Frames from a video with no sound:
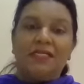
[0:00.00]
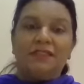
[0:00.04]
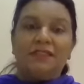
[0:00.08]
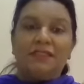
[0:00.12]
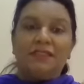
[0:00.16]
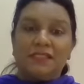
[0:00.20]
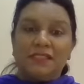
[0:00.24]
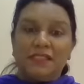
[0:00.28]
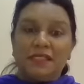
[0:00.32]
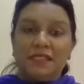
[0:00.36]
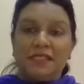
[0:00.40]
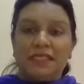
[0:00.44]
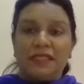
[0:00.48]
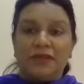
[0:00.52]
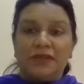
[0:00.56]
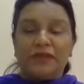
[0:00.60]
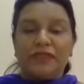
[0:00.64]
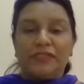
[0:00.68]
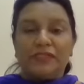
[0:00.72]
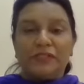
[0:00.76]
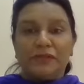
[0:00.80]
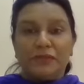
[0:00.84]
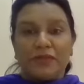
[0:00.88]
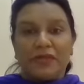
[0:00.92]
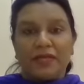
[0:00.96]
The city
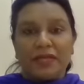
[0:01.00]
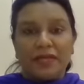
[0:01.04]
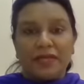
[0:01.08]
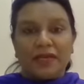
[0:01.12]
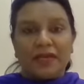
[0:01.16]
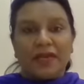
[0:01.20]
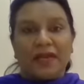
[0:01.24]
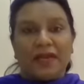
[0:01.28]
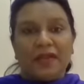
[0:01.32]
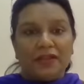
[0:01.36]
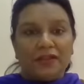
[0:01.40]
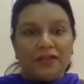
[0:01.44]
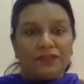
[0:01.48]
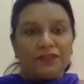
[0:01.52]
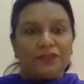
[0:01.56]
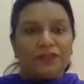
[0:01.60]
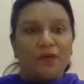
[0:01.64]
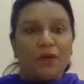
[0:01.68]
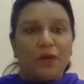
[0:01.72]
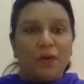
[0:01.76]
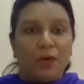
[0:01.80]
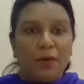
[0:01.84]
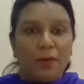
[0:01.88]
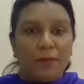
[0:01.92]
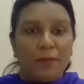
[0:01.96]
was looking like
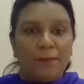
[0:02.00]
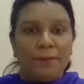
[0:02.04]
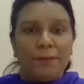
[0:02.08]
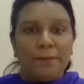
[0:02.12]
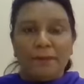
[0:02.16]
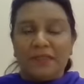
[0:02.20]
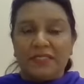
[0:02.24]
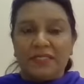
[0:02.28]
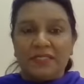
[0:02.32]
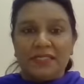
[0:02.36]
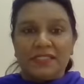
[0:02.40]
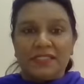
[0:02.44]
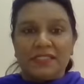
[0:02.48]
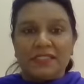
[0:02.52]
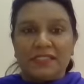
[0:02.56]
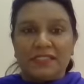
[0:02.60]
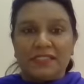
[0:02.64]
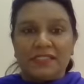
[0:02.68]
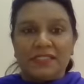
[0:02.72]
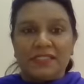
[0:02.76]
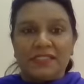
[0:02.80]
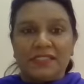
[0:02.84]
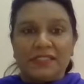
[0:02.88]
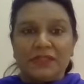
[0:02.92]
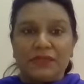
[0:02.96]
from the
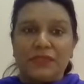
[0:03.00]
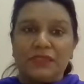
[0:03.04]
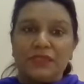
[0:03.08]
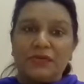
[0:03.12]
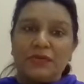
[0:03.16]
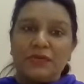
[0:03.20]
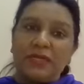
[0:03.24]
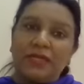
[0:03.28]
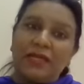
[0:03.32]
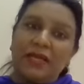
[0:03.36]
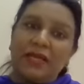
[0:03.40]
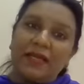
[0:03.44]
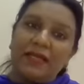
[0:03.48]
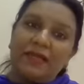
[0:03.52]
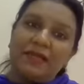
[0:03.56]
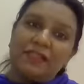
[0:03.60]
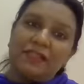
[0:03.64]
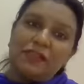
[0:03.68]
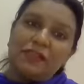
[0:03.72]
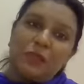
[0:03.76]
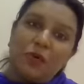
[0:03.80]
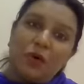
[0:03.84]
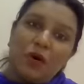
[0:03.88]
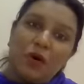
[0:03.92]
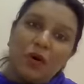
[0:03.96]
distance, it was looking like a
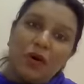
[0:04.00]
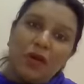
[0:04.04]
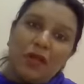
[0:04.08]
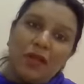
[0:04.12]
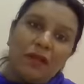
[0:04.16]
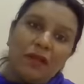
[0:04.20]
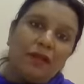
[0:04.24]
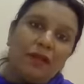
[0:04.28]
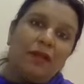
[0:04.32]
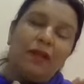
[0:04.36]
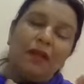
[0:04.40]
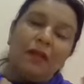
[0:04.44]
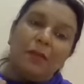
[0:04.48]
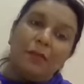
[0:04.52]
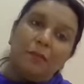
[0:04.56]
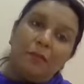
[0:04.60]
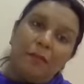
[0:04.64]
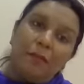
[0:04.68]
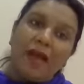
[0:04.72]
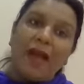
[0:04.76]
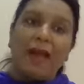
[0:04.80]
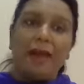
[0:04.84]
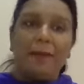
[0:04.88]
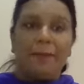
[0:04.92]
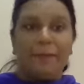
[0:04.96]
small
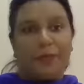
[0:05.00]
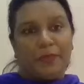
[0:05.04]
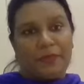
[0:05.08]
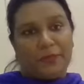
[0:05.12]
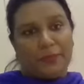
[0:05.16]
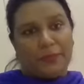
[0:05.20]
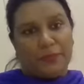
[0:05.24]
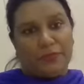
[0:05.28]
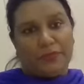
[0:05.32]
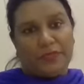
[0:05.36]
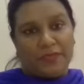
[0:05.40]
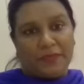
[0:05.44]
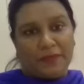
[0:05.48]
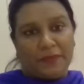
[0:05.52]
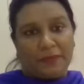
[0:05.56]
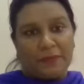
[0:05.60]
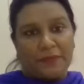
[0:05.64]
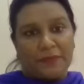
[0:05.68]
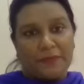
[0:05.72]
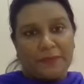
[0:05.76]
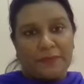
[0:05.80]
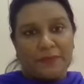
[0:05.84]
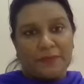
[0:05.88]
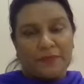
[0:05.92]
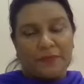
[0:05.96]
map only.
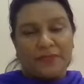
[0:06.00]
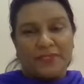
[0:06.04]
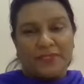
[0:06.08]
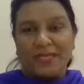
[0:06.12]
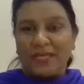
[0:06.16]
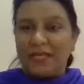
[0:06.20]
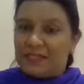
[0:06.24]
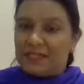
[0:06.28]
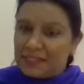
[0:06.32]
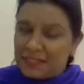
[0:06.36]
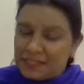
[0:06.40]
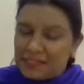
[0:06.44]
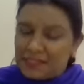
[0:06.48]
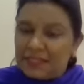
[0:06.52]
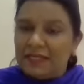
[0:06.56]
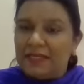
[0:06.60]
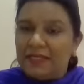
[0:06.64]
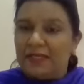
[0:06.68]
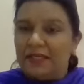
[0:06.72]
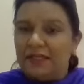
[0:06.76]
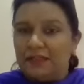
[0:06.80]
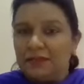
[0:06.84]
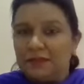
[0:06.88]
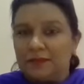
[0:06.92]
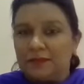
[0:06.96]
Is this
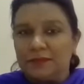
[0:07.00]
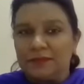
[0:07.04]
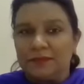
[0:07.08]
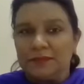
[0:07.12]
clear?